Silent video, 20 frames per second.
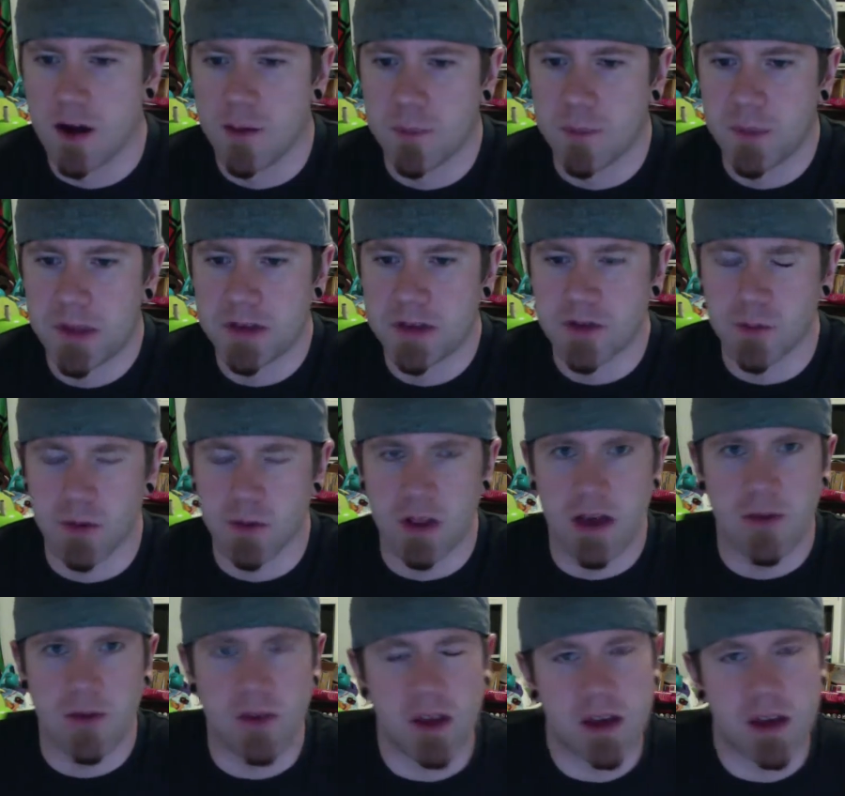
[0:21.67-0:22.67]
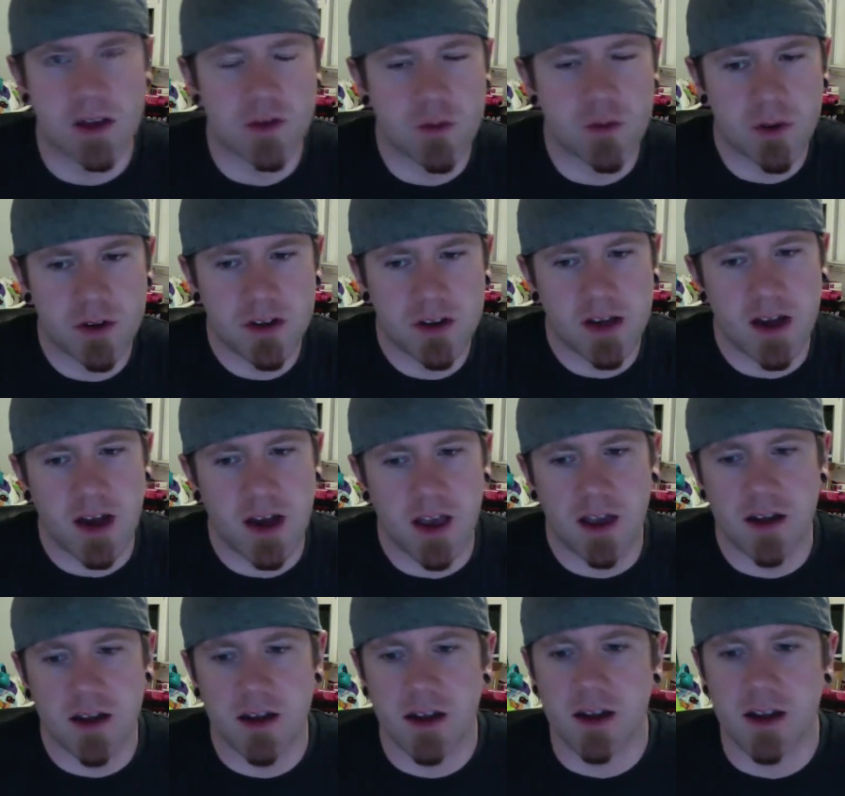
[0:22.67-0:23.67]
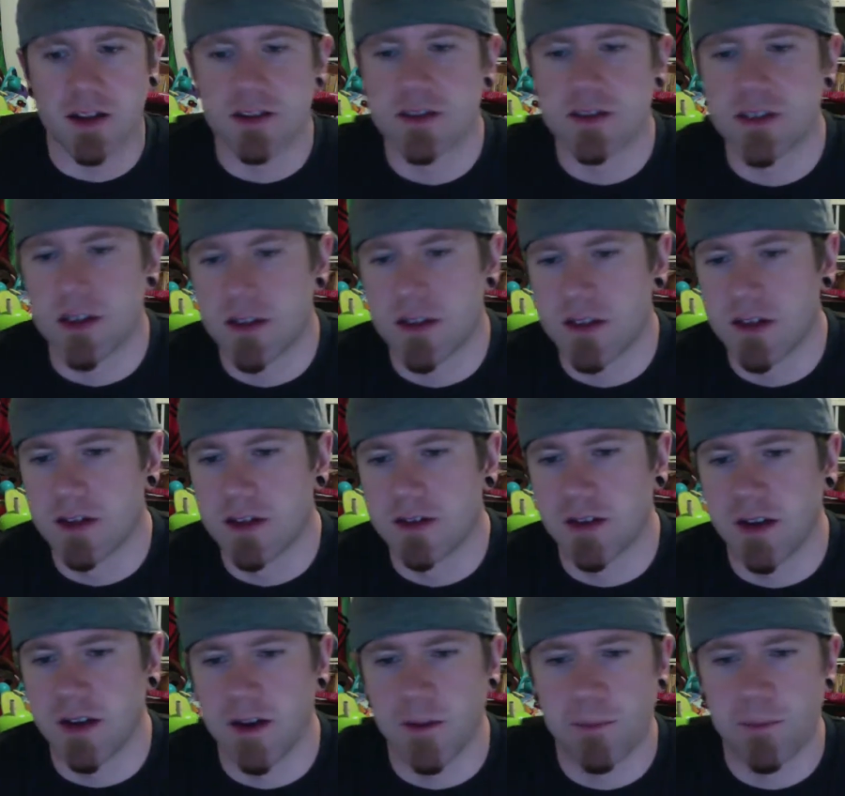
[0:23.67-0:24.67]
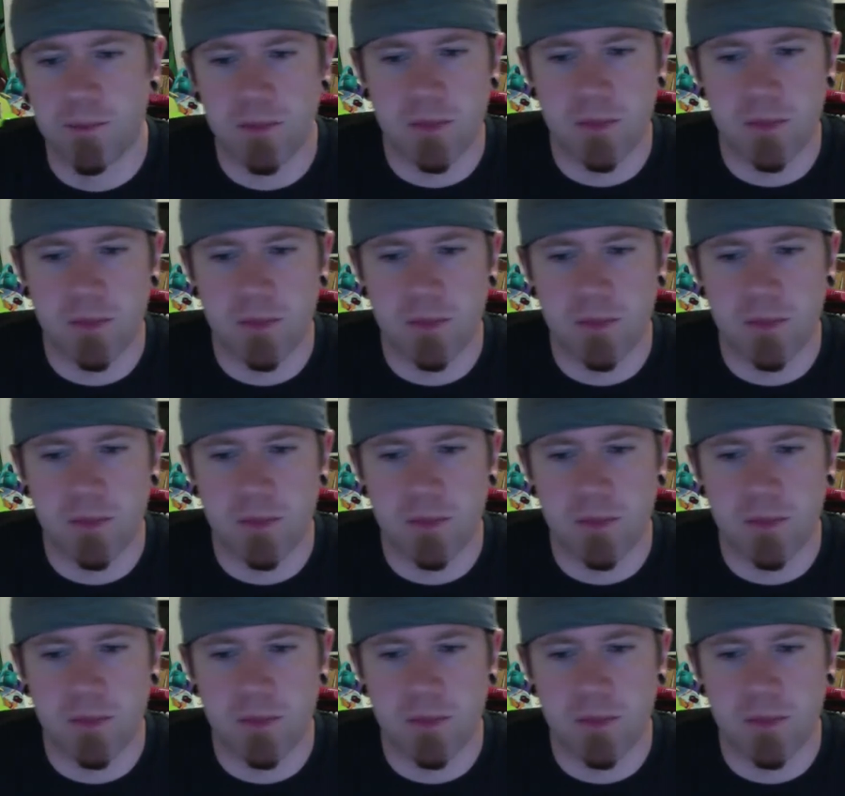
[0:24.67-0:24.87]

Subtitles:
He's a real heavy Android guy and said that